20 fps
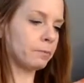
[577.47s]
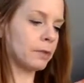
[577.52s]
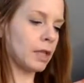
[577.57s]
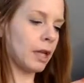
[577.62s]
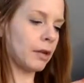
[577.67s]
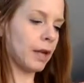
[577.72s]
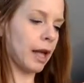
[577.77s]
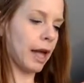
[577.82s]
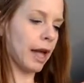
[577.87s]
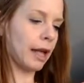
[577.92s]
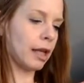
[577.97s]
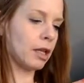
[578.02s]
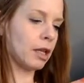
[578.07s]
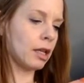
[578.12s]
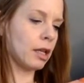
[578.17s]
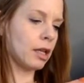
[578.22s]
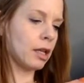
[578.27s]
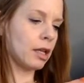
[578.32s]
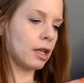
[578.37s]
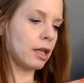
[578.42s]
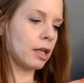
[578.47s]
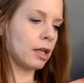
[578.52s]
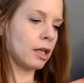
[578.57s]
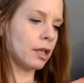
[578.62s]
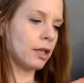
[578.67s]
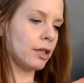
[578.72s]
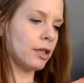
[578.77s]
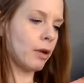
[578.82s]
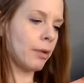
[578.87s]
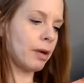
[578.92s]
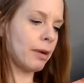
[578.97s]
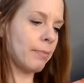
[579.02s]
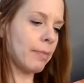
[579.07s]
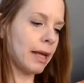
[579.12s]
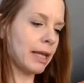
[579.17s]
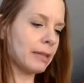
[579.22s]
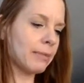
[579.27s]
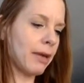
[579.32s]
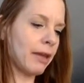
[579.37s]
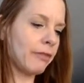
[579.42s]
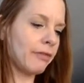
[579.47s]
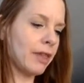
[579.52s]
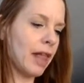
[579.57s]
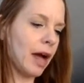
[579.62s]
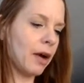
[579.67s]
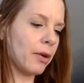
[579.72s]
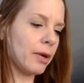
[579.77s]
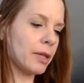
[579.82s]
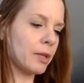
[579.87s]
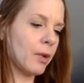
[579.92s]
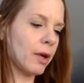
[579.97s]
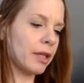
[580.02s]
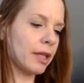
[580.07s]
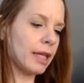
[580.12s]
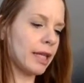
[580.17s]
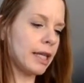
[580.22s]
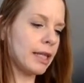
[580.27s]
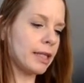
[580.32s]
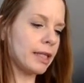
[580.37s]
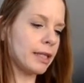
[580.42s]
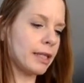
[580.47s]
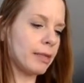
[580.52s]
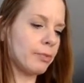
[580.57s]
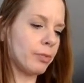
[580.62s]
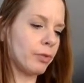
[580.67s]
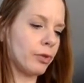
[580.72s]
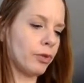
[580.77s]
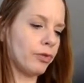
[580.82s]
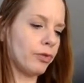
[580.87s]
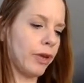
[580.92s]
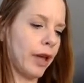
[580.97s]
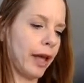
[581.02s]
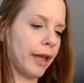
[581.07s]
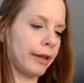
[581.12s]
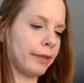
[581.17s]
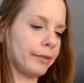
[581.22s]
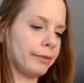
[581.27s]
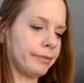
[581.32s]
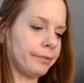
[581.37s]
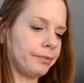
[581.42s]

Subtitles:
Okay. So I'm going to mix my flours while the yeast is proofing.